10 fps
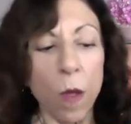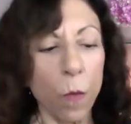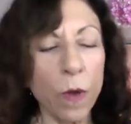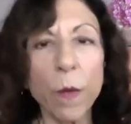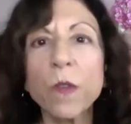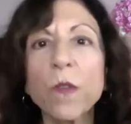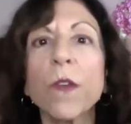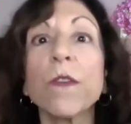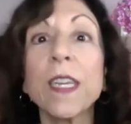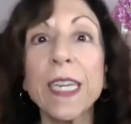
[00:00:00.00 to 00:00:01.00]
When I was
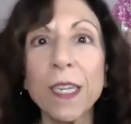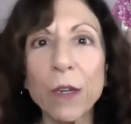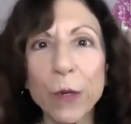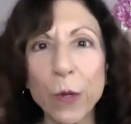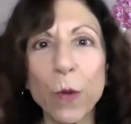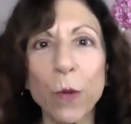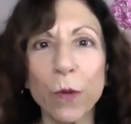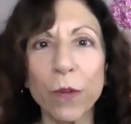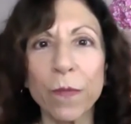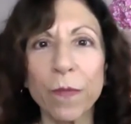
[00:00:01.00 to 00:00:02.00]
15 years
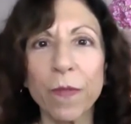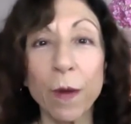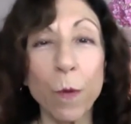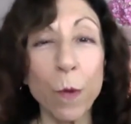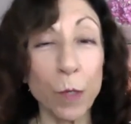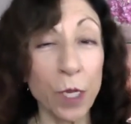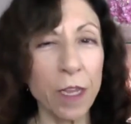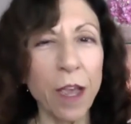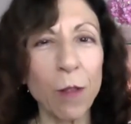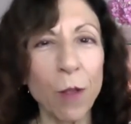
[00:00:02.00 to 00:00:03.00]
old, I won't tell
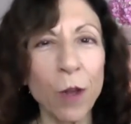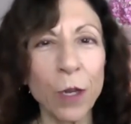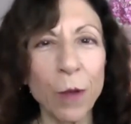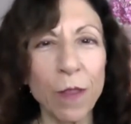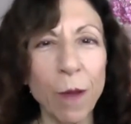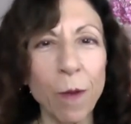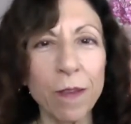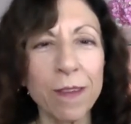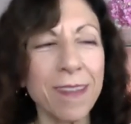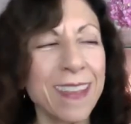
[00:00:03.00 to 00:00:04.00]
you how long ago that
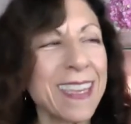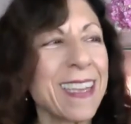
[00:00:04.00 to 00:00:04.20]
was.